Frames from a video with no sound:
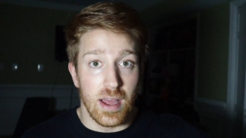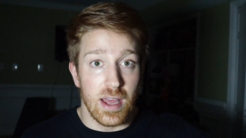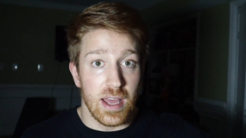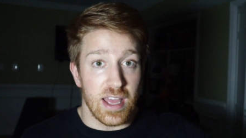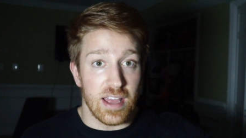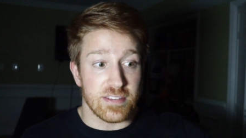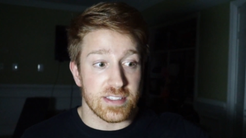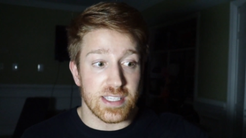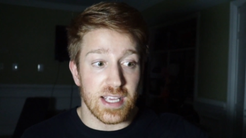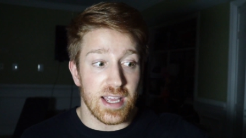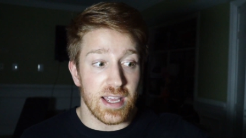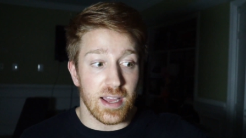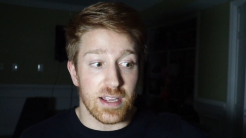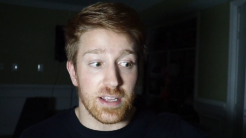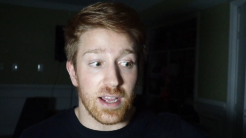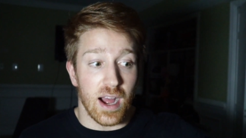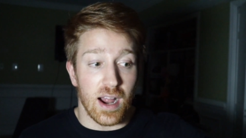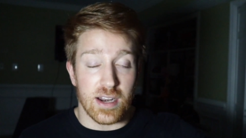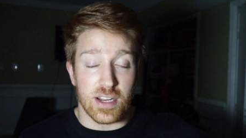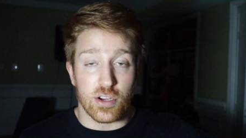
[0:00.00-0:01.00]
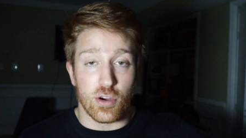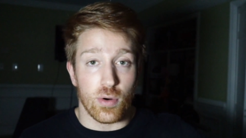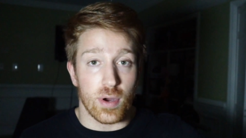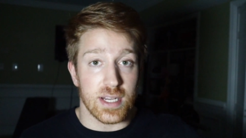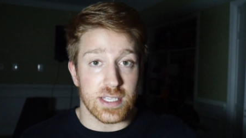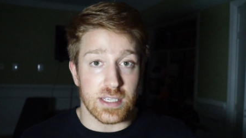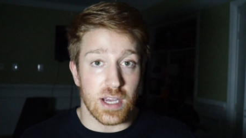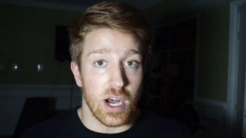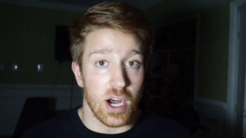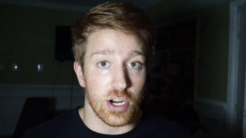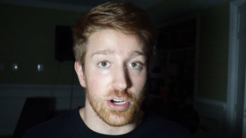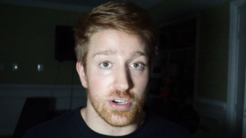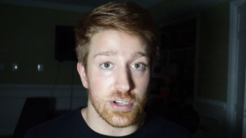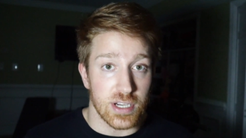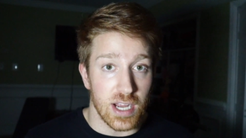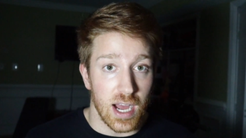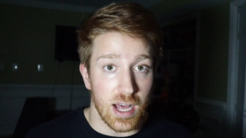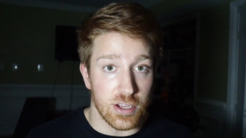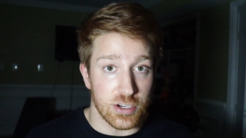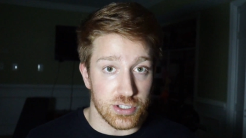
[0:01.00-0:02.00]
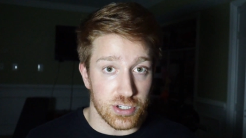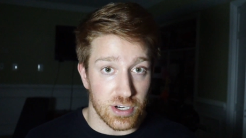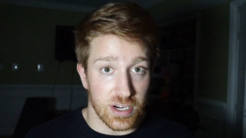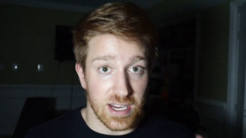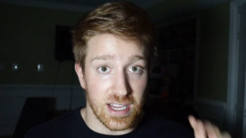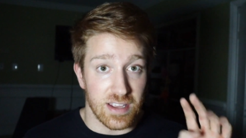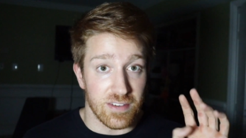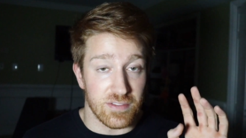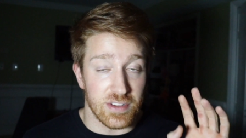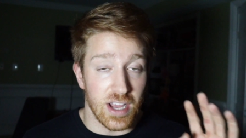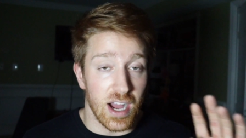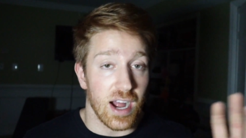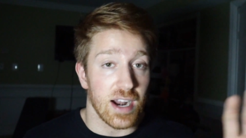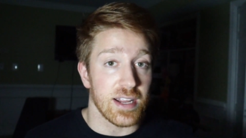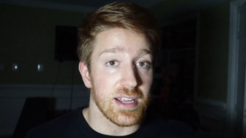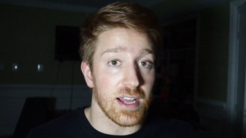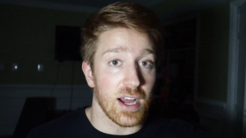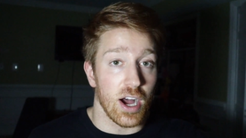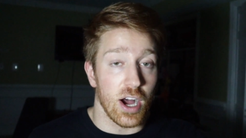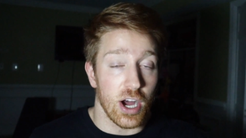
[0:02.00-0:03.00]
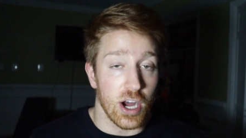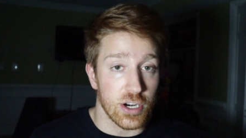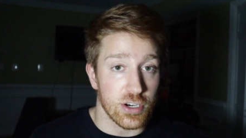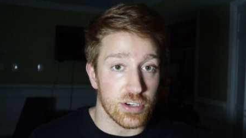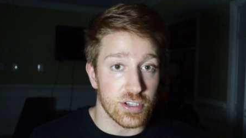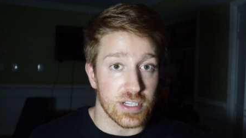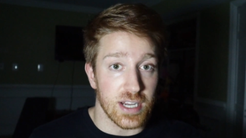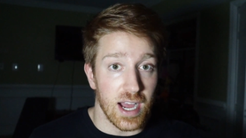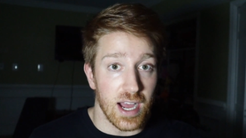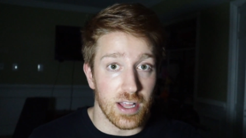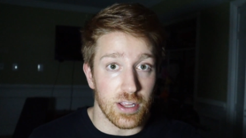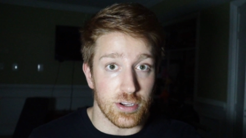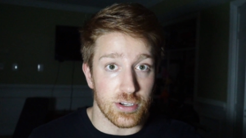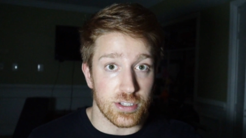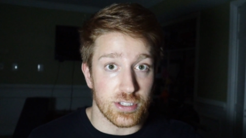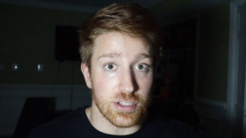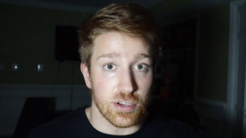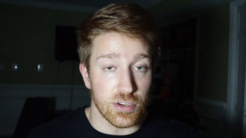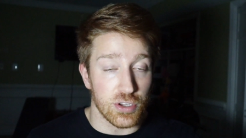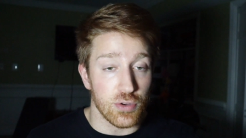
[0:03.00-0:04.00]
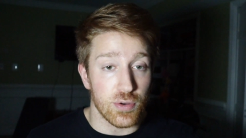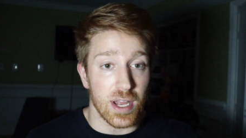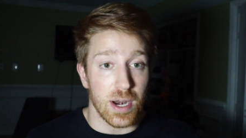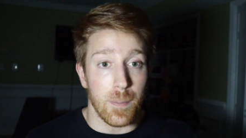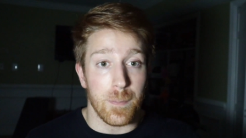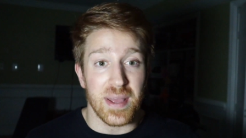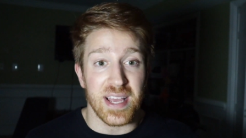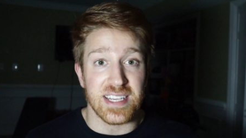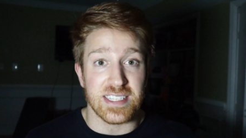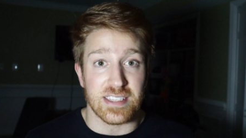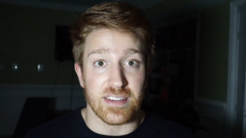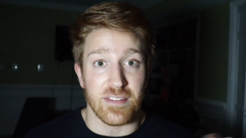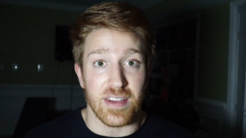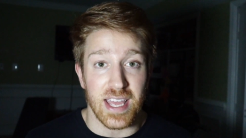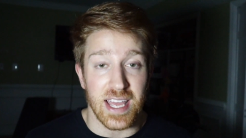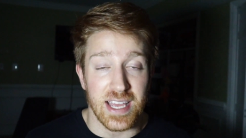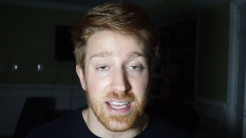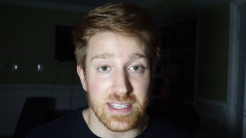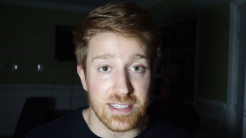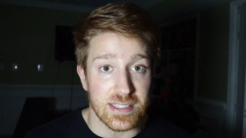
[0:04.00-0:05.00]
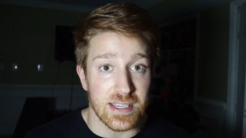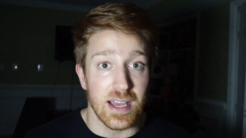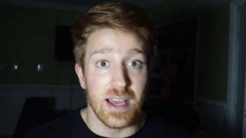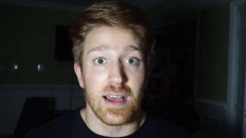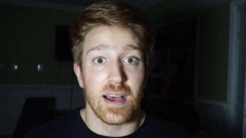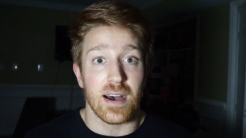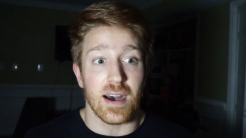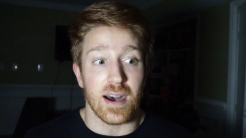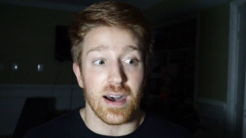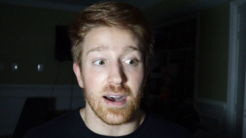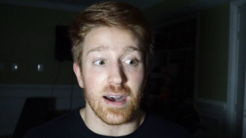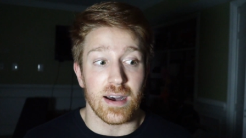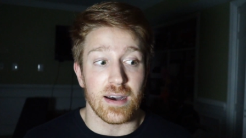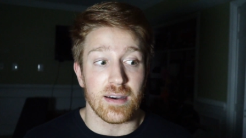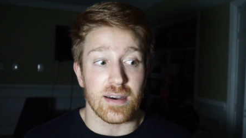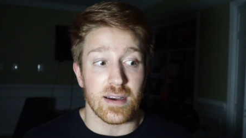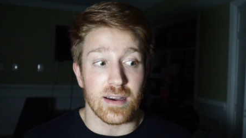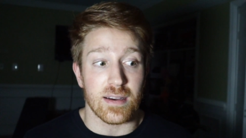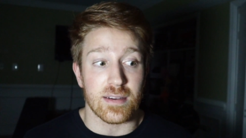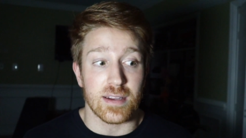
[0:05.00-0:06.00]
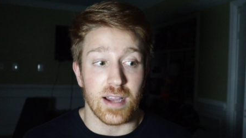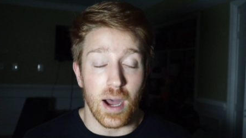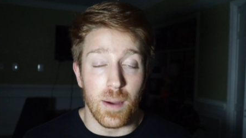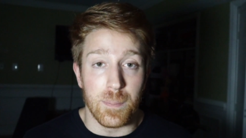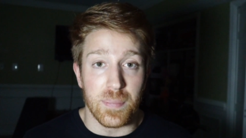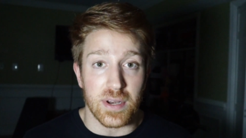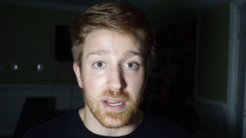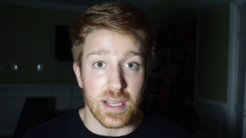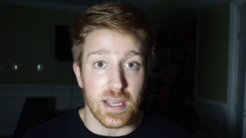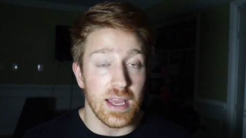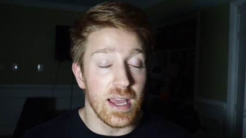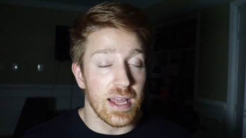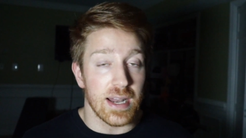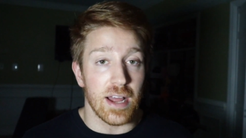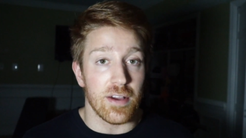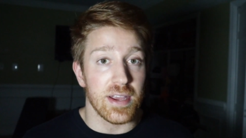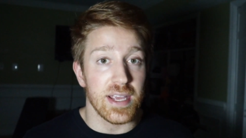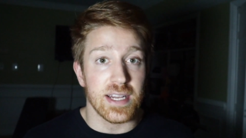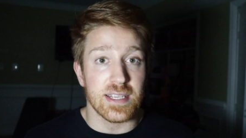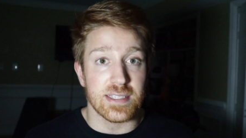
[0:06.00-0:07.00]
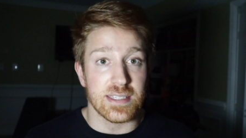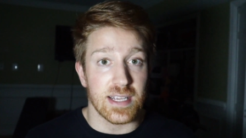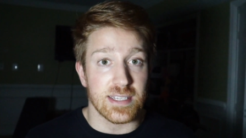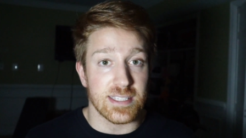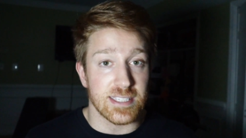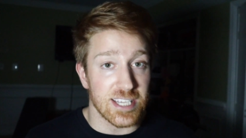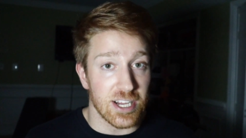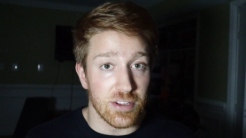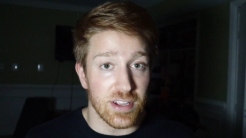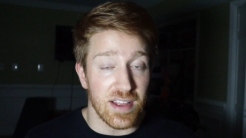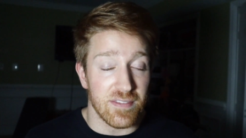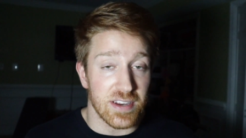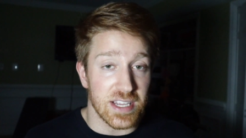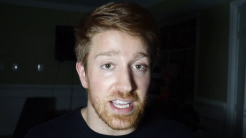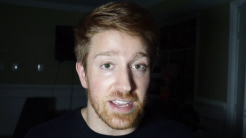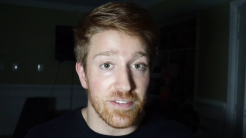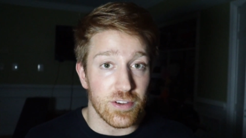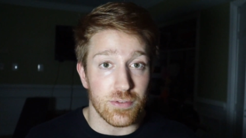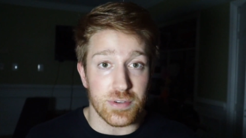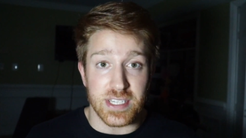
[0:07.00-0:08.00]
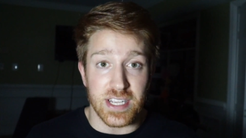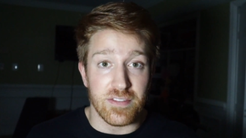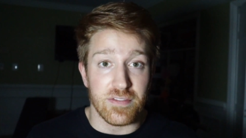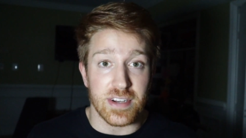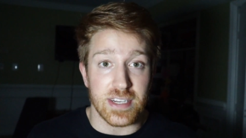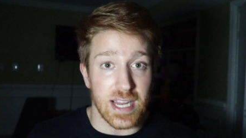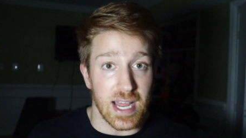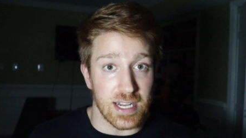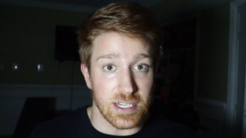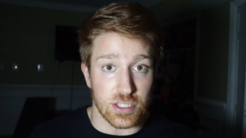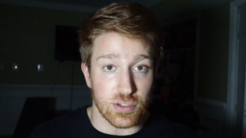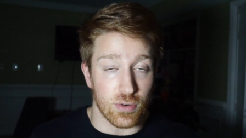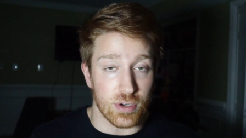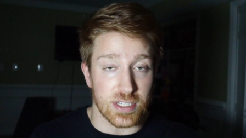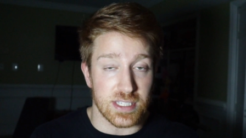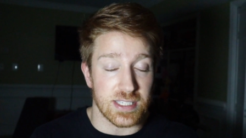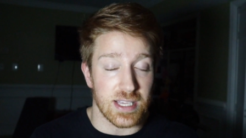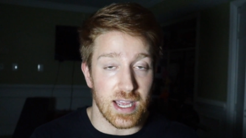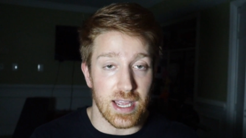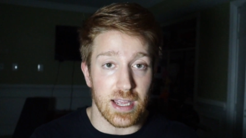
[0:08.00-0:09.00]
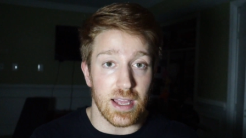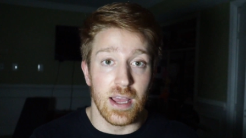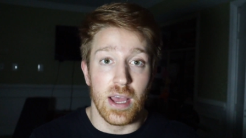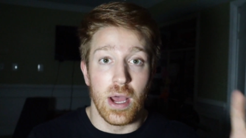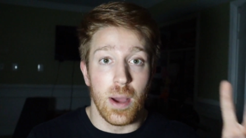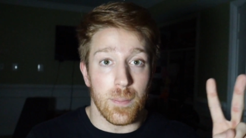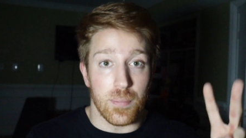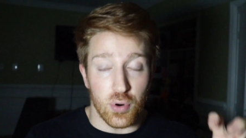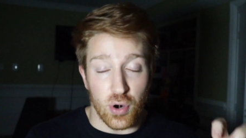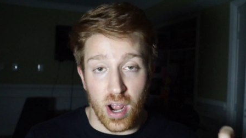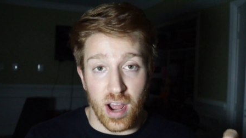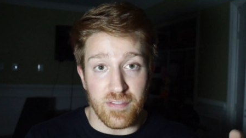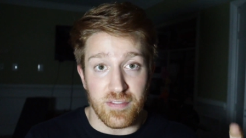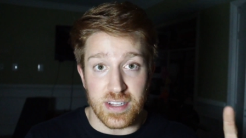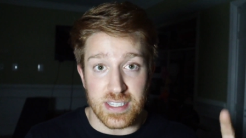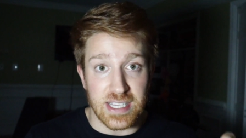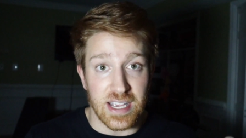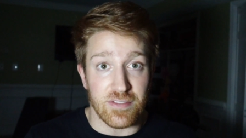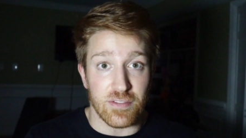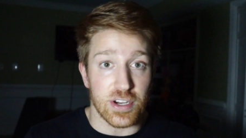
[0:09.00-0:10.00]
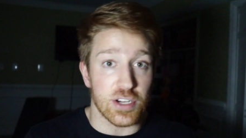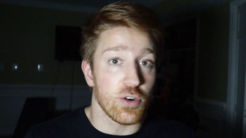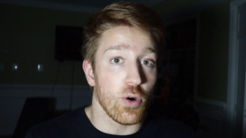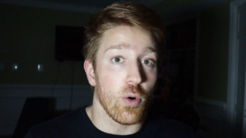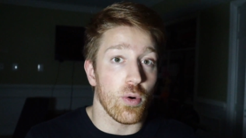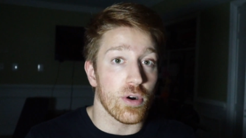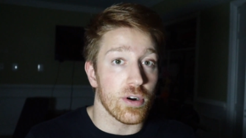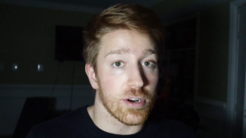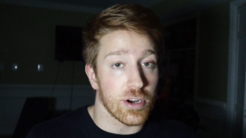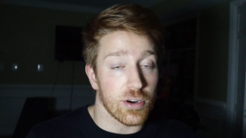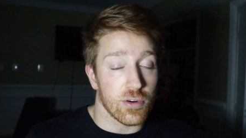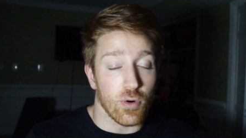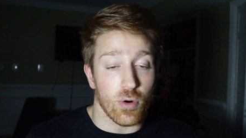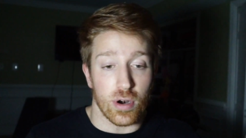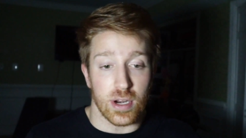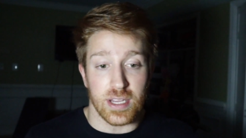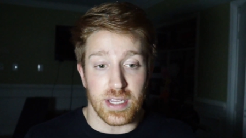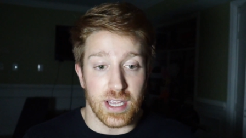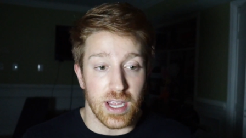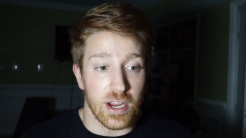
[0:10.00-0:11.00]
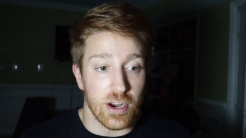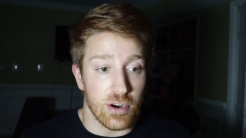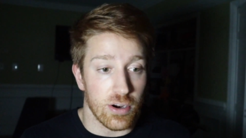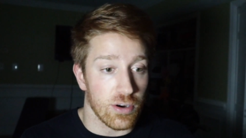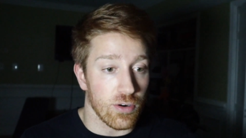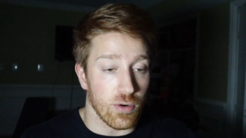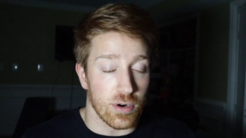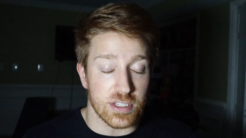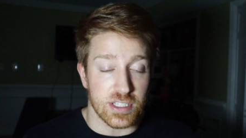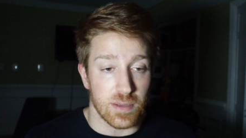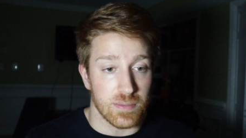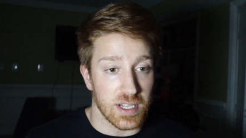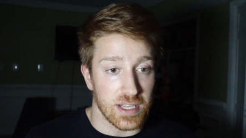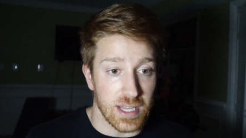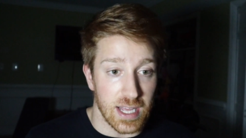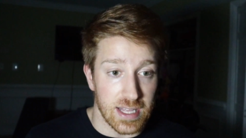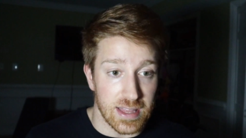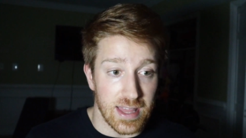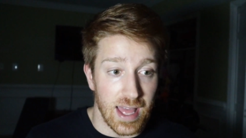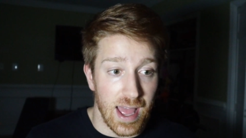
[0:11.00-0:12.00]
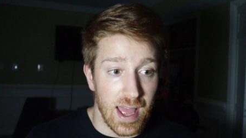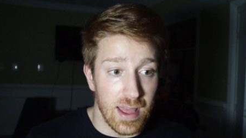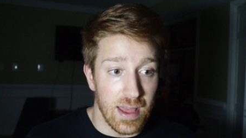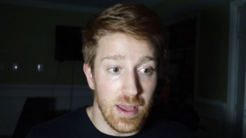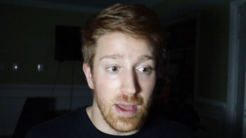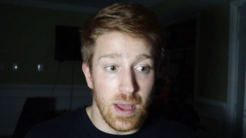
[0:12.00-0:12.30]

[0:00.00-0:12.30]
if say a Yachty Coin is one hundred dollars, you're gonna give Yachty one hundred dollars, so you get a piece of his uh, uh, company. Now, he doesn't necessarily have to give you dividends or say profits every quarter or year or something like that,